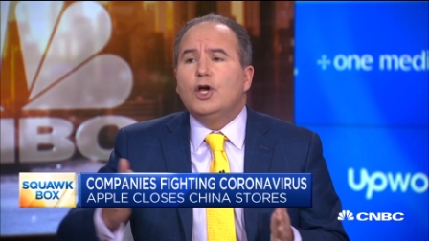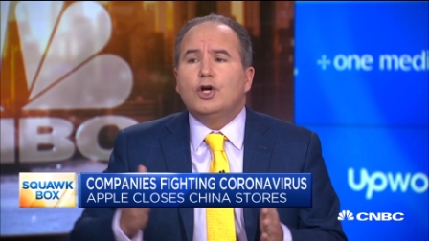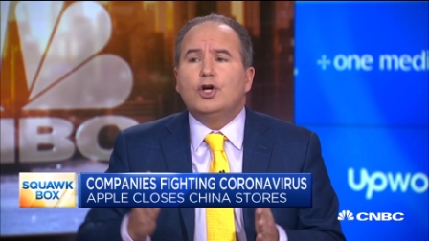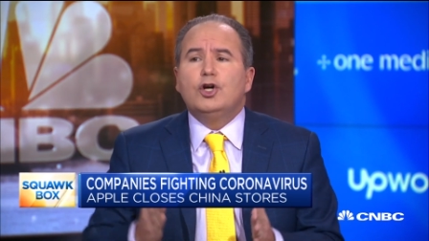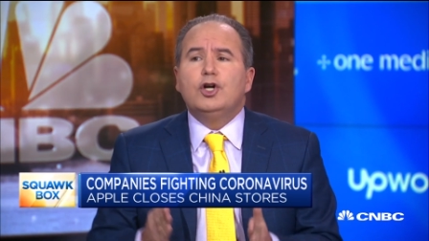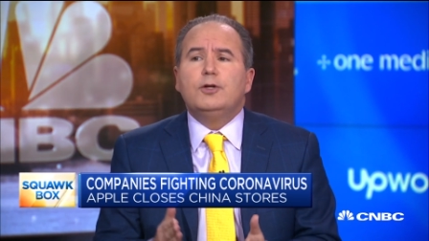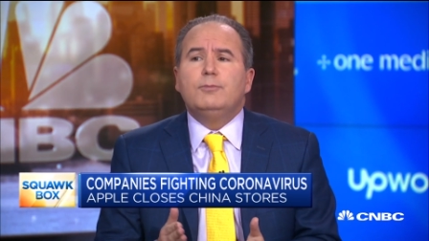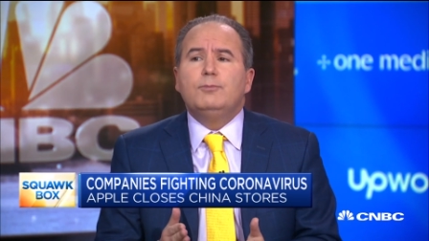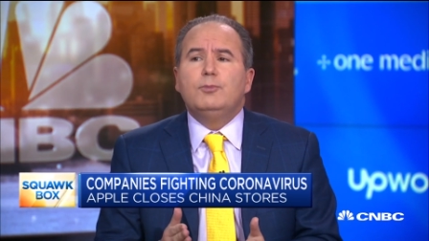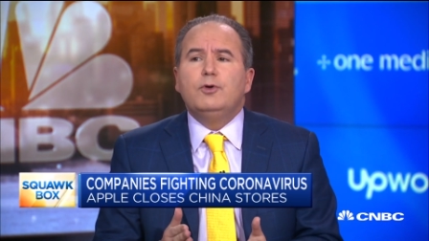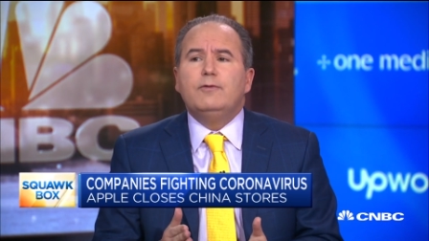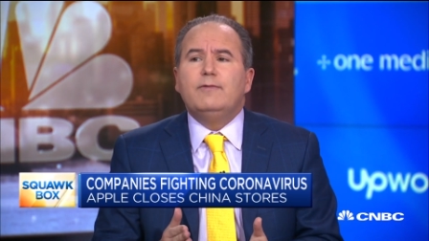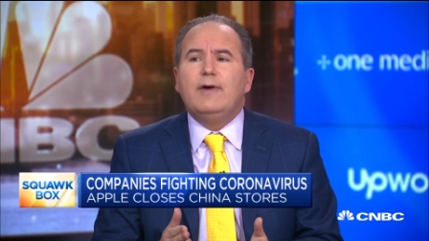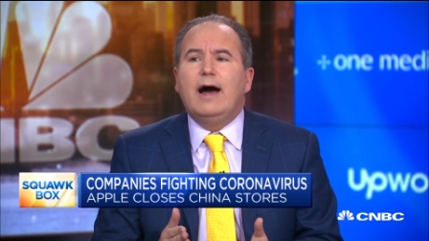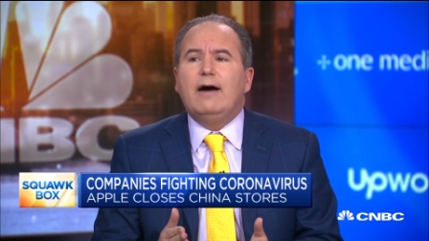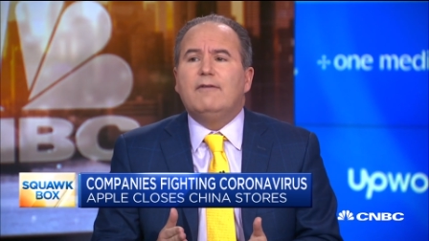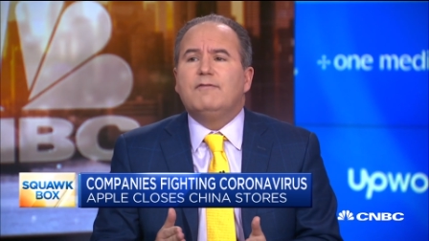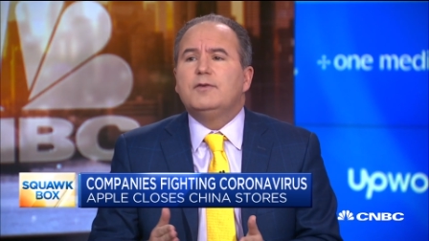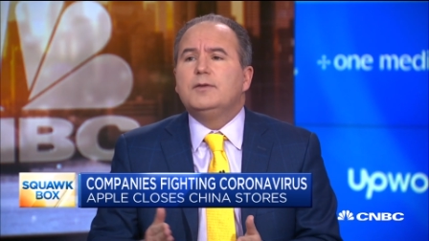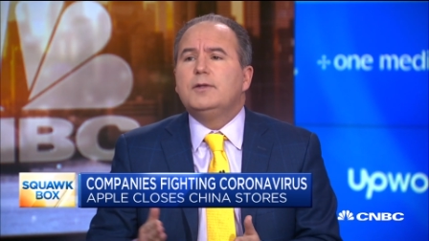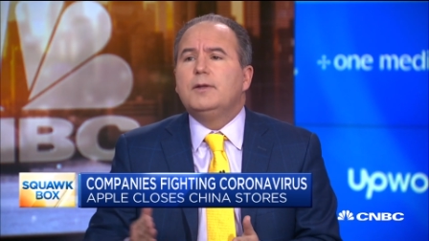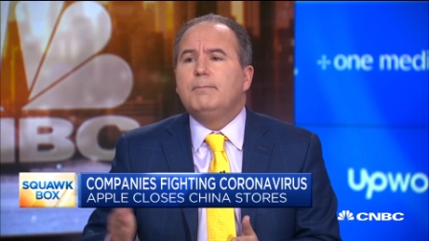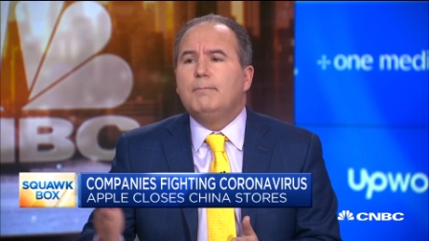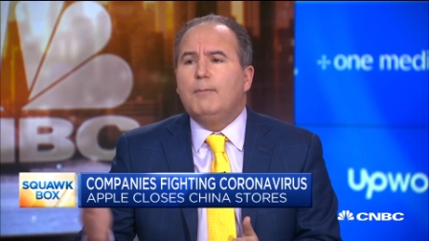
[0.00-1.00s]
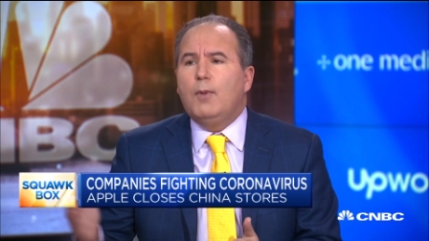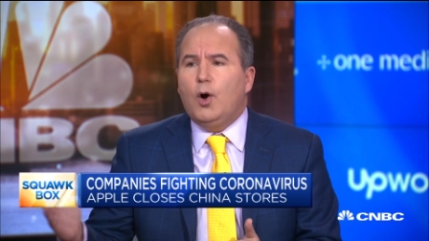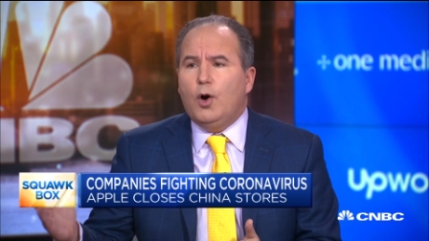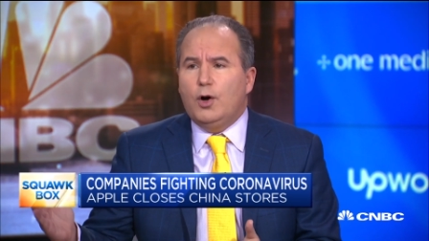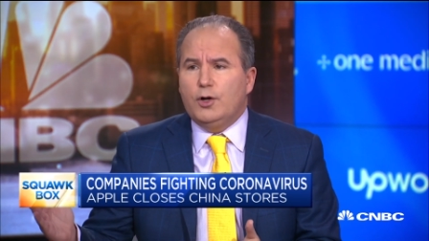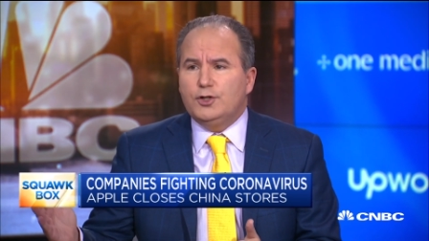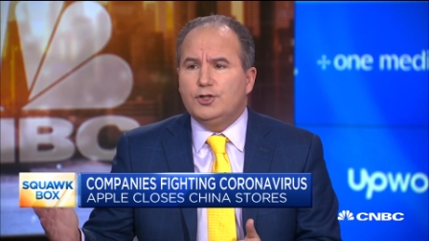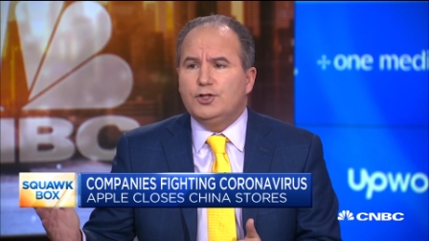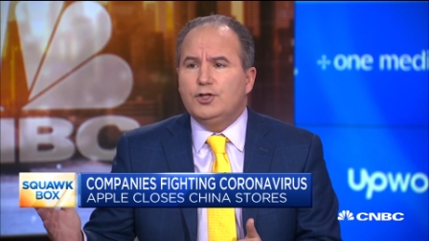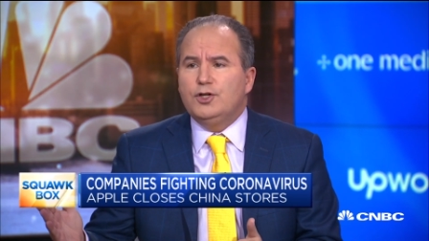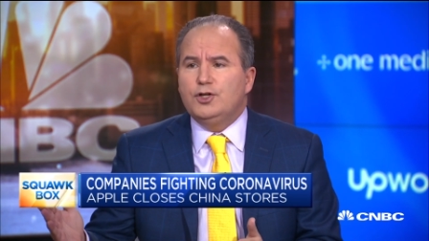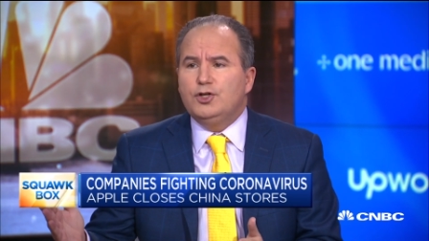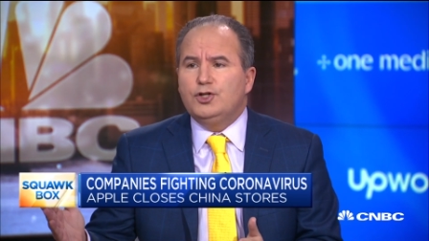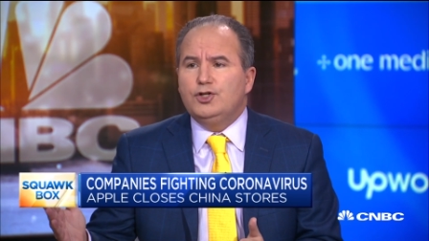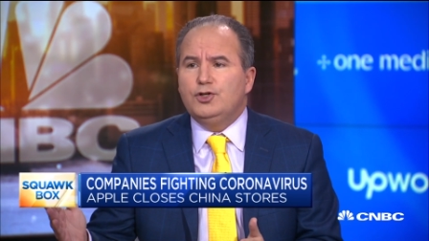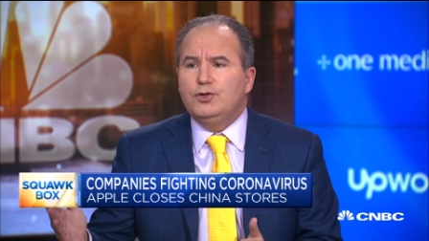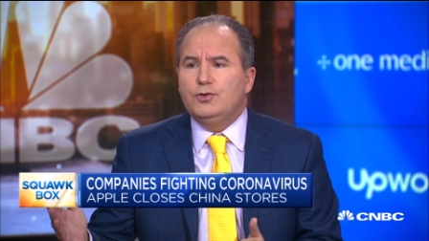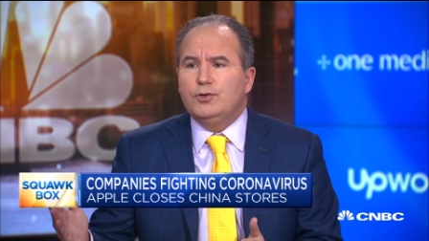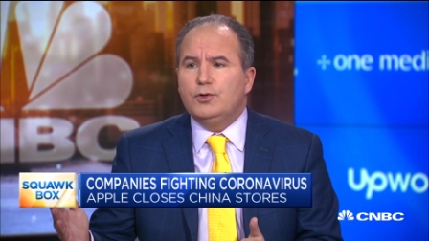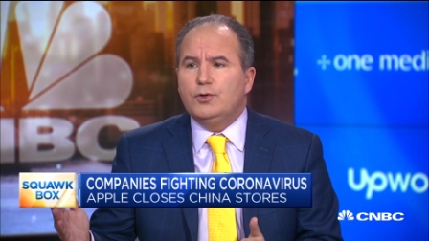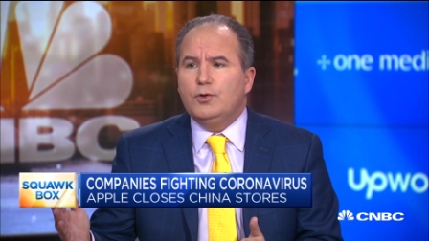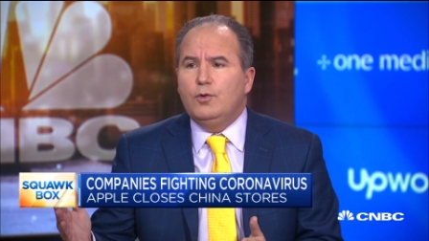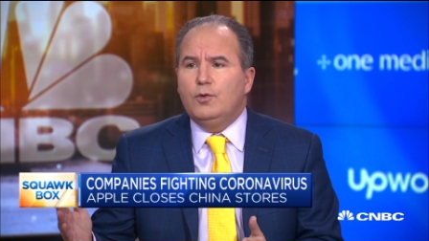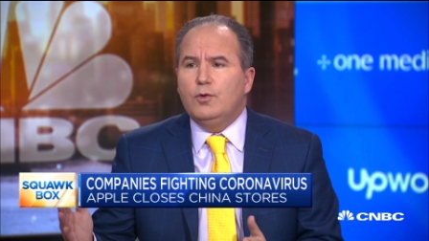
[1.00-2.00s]
could move out from the March to the
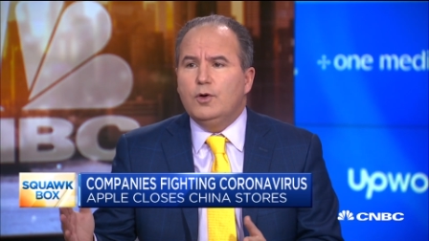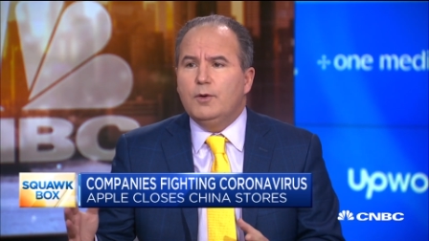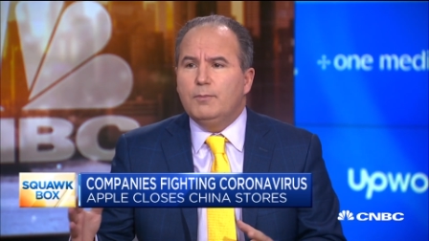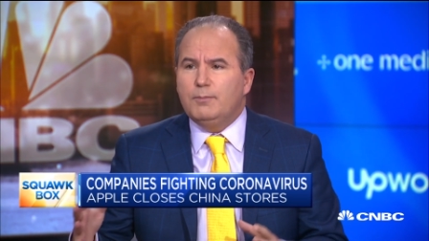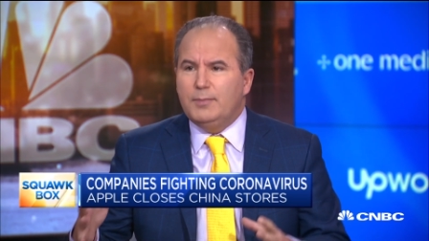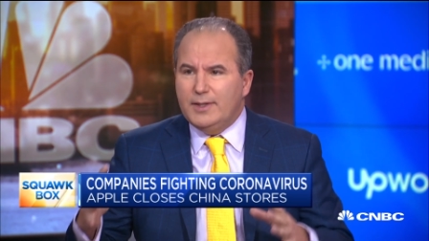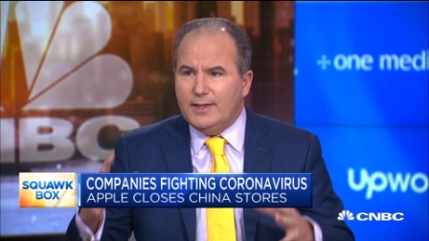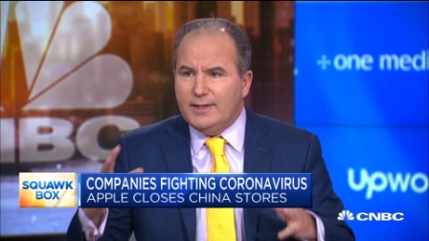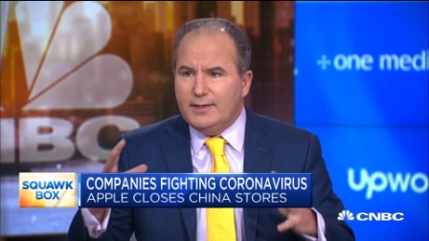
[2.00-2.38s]
June quarter. But